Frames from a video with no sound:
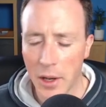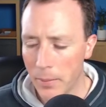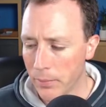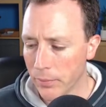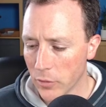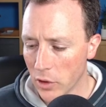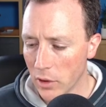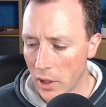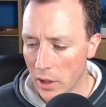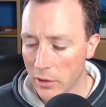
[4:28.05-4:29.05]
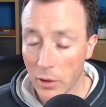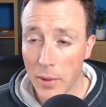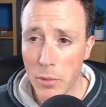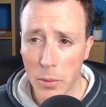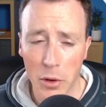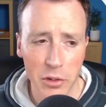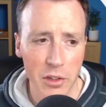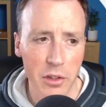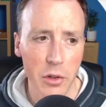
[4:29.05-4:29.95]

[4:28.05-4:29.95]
so input boxes.